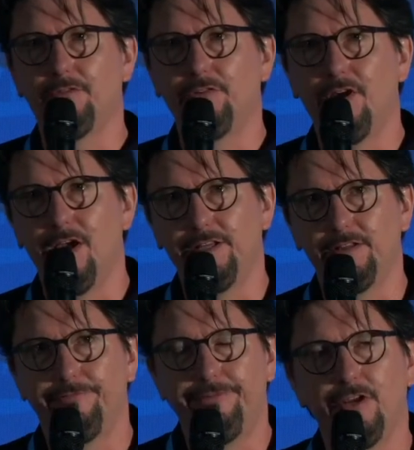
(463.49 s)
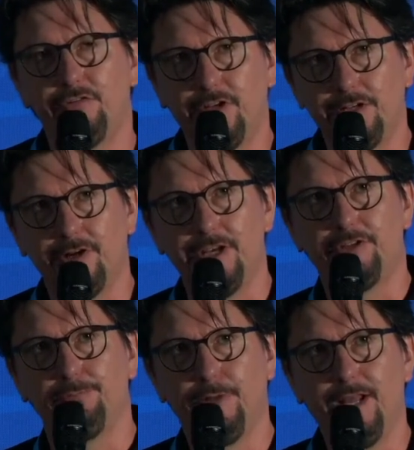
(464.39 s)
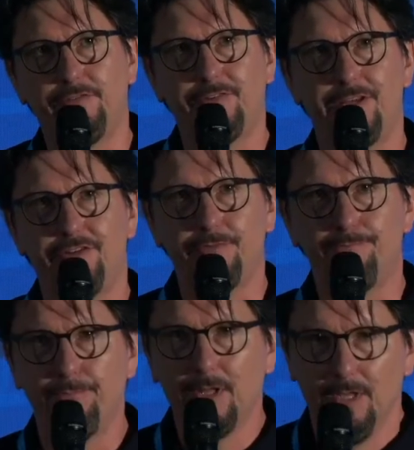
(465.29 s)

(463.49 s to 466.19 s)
designing the first generation PlayStation.